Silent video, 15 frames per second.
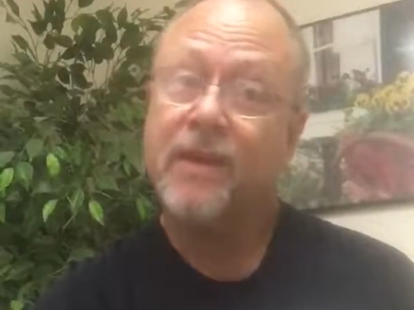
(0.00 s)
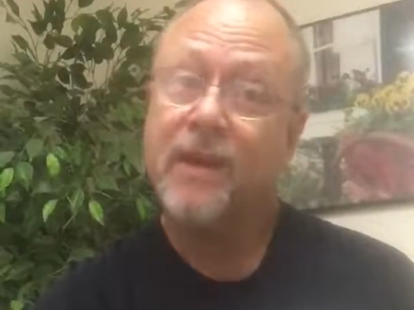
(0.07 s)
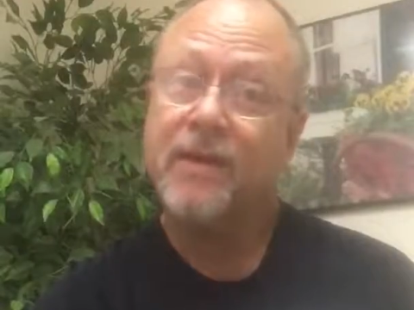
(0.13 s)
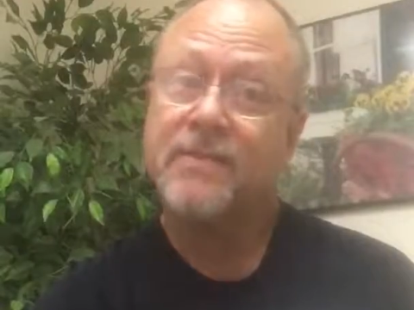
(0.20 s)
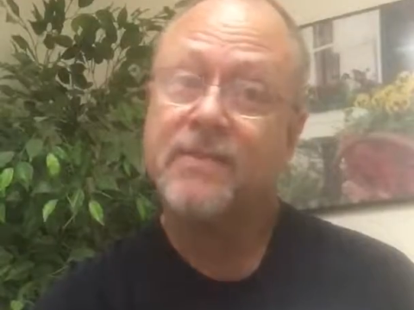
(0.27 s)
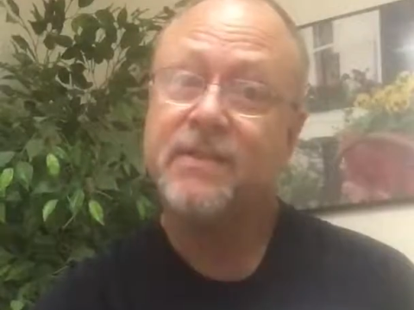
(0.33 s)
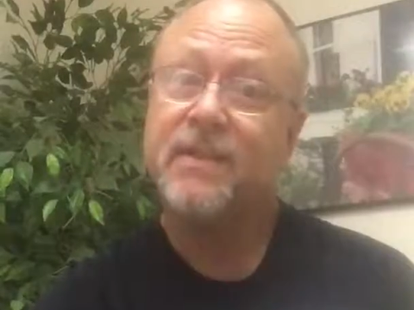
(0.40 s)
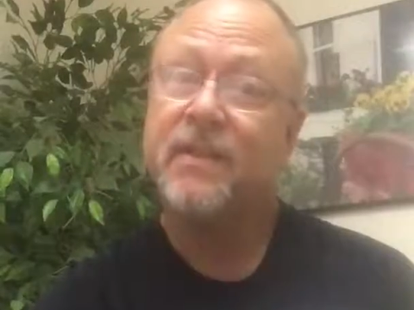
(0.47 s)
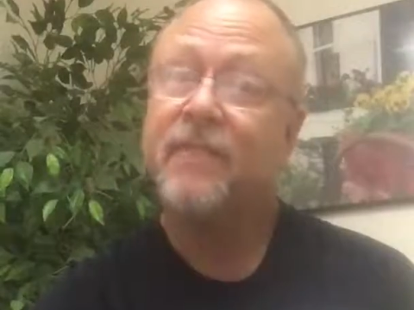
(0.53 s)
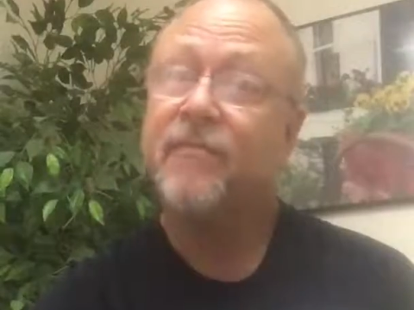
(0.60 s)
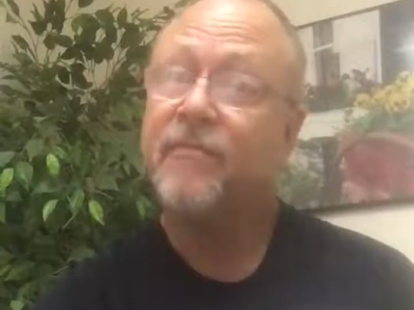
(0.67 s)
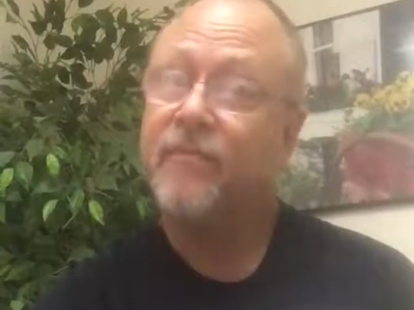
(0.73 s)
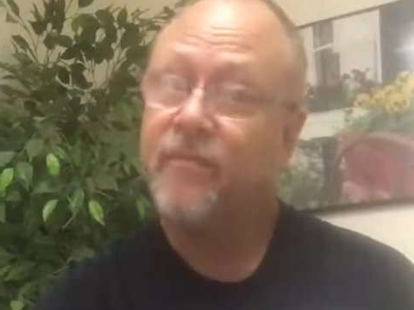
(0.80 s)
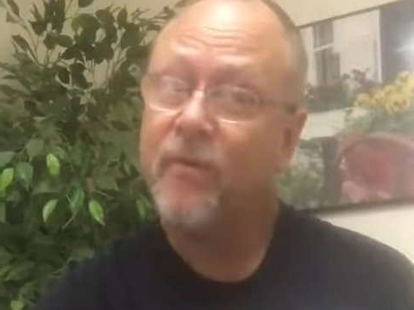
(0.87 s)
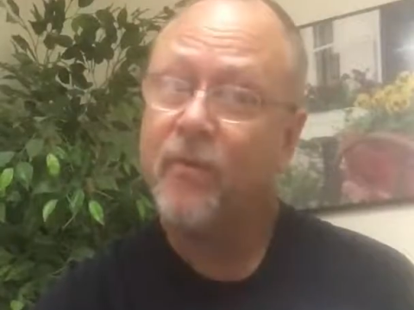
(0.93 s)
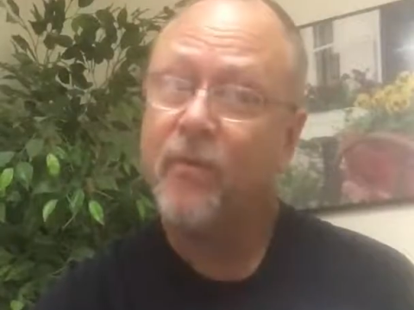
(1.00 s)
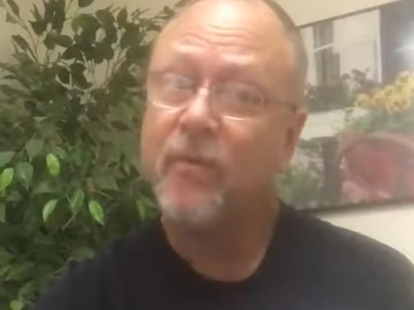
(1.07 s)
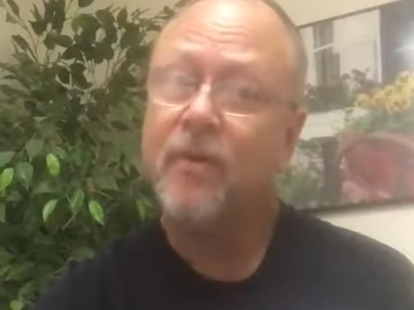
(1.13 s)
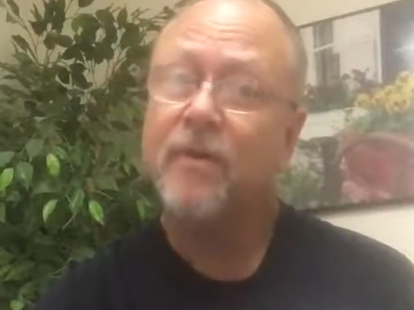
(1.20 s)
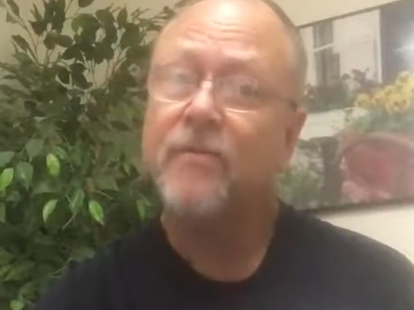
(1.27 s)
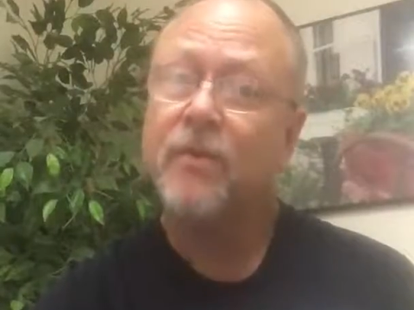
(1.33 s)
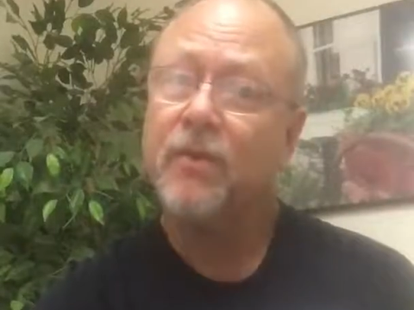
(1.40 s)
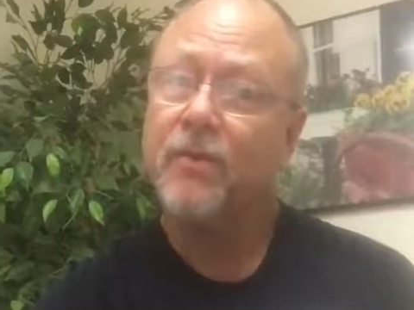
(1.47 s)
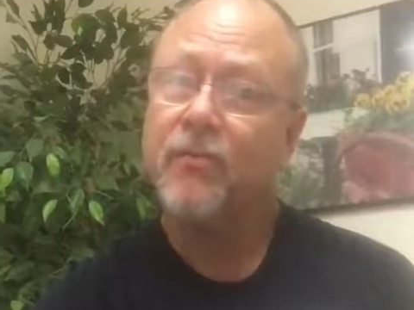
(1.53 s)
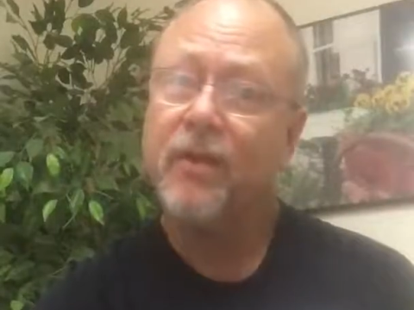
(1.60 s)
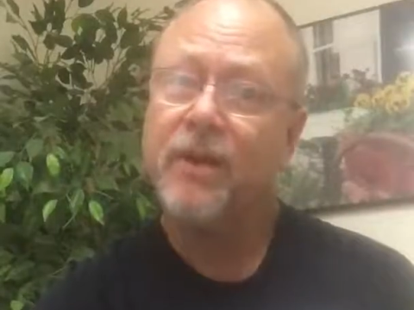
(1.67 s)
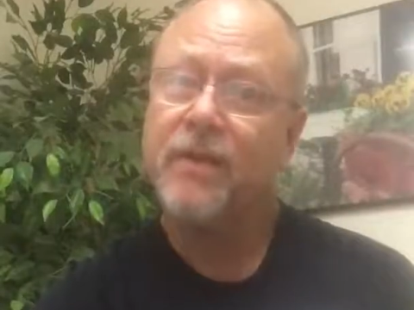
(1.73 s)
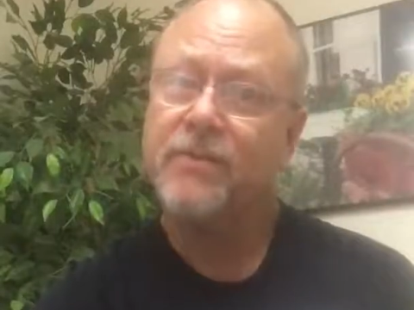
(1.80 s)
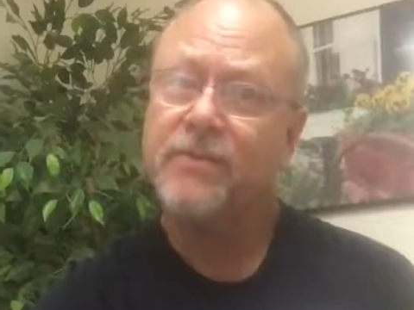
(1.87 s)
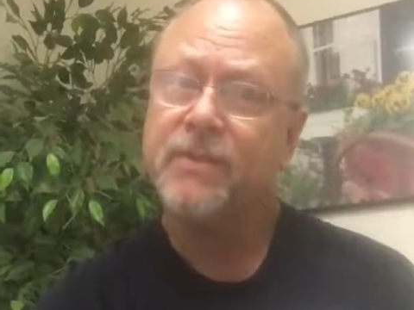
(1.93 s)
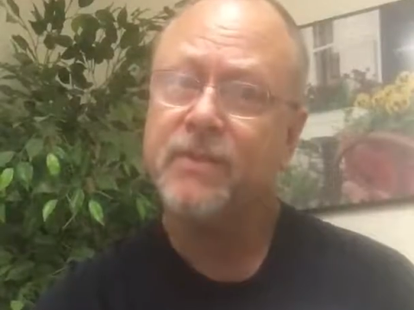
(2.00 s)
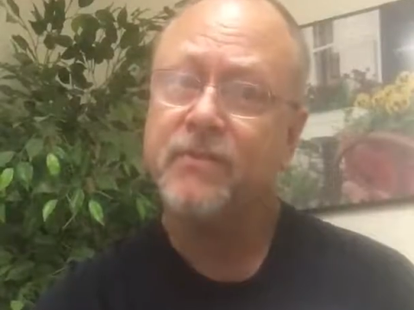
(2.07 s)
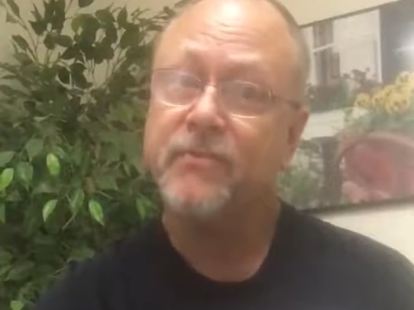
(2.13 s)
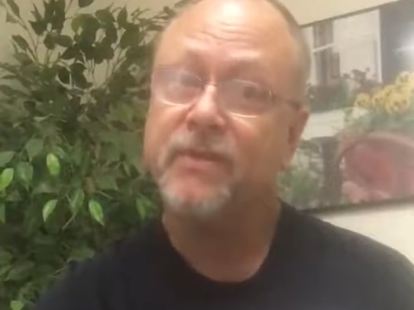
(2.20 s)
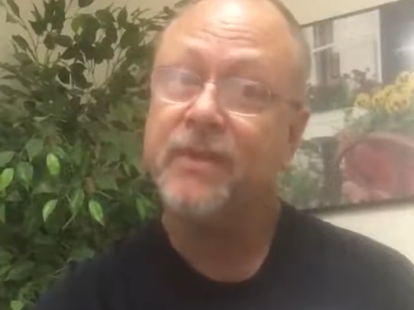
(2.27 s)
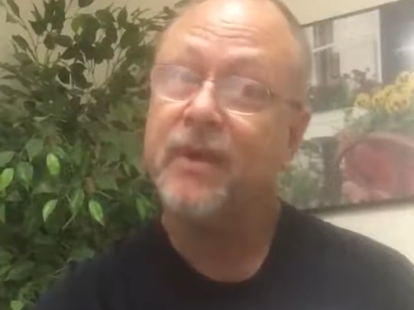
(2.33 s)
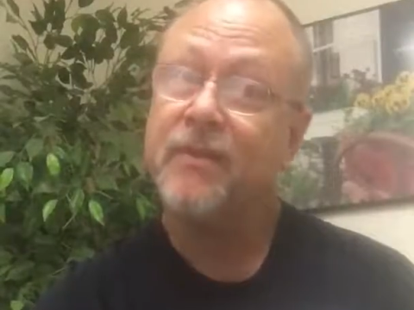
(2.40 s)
custody of four of her grandchildren,